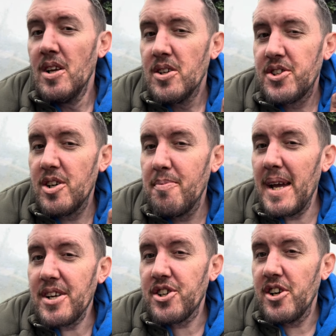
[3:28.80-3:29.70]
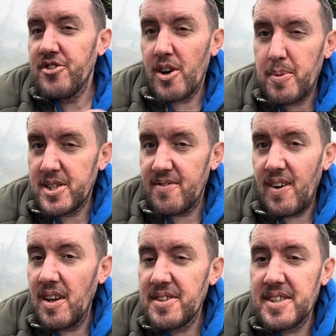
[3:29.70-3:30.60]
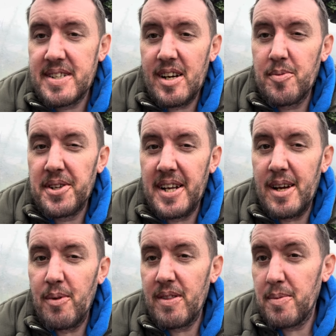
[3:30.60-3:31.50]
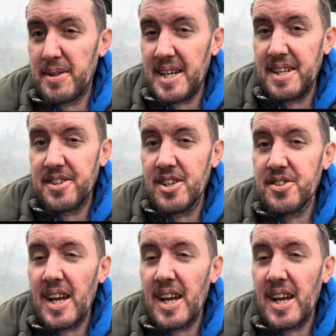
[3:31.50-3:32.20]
So make sure you drop us a follow to stay up to date with the potatoes,